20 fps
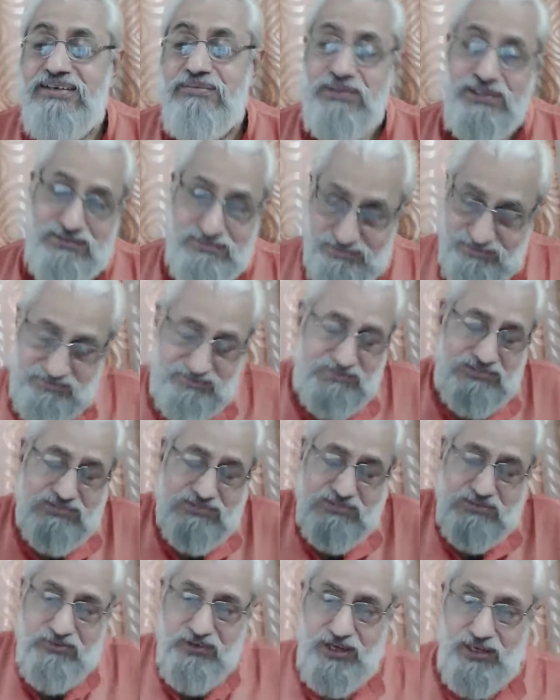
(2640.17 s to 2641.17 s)
But
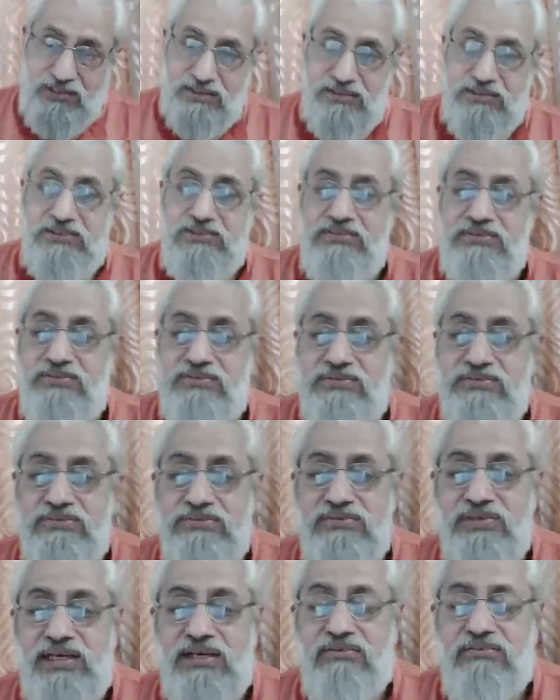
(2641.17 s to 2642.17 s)
it's a fact.
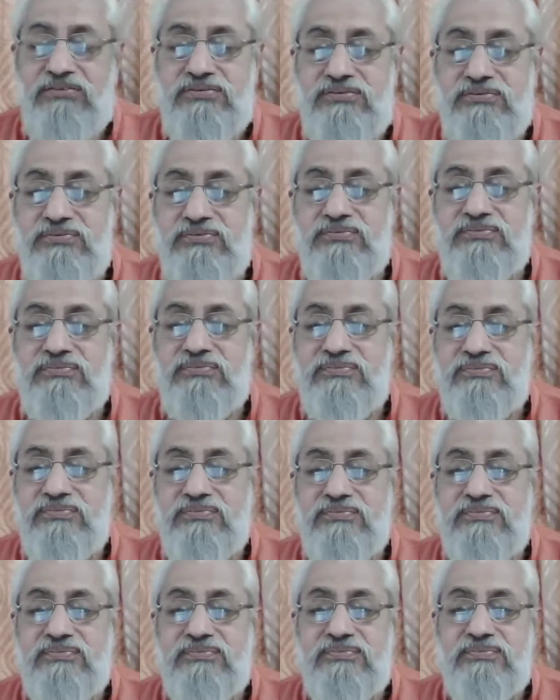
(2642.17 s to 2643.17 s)
We live.
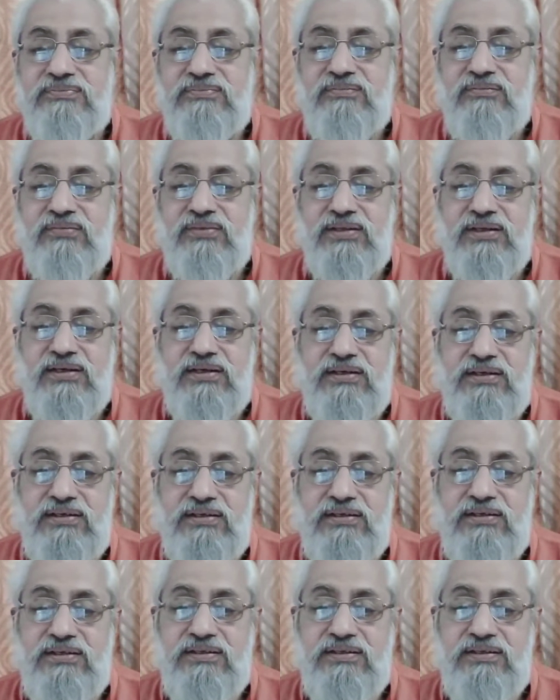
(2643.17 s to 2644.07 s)
Yeah.